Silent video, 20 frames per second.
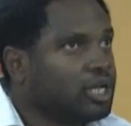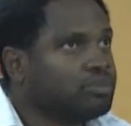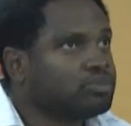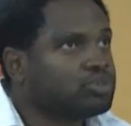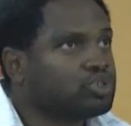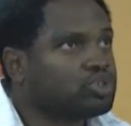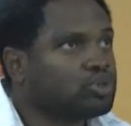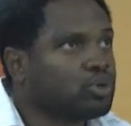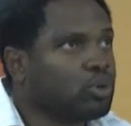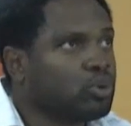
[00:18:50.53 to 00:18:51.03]

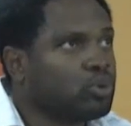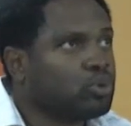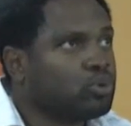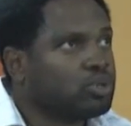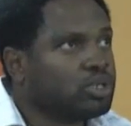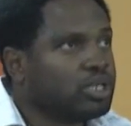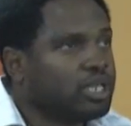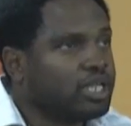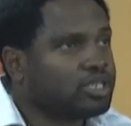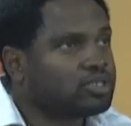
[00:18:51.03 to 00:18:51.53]
So
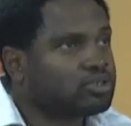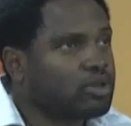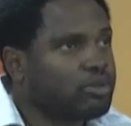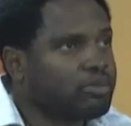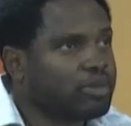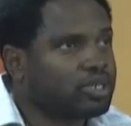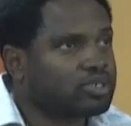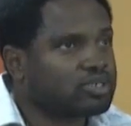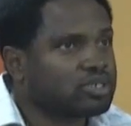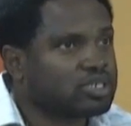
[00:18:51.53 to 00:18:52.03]
let's
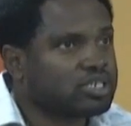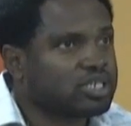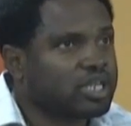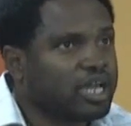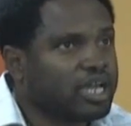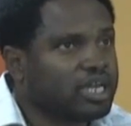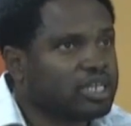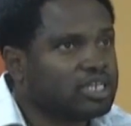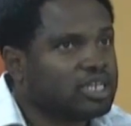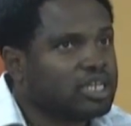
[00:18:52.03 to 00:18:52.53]
come back to this
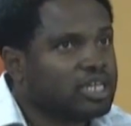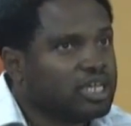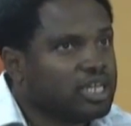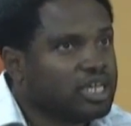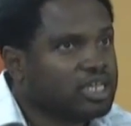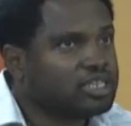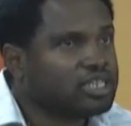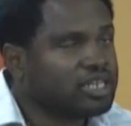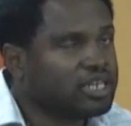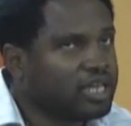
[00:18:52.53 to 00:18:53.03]
line.
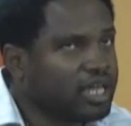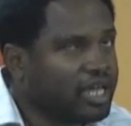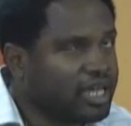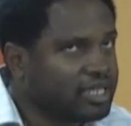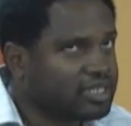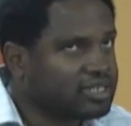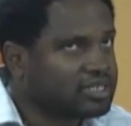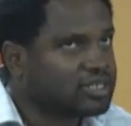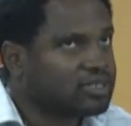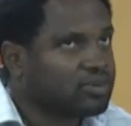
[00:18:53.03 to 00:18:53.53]
In the
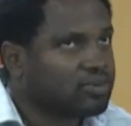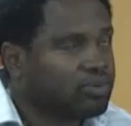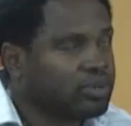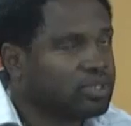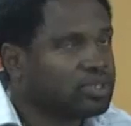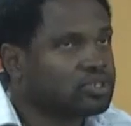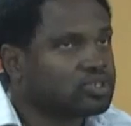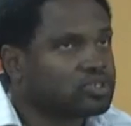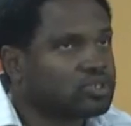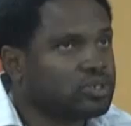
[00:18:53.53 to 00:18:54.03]
night
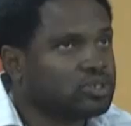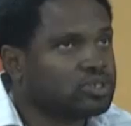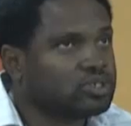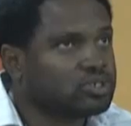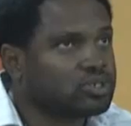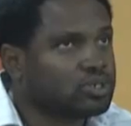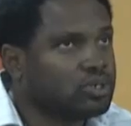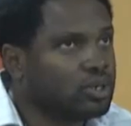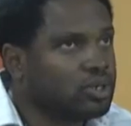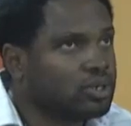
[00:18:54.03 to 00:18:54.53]
when the sun
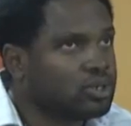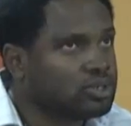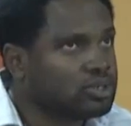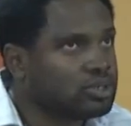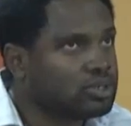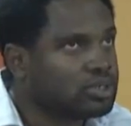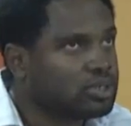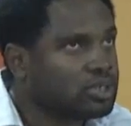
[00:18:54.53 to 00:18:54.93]
is gone,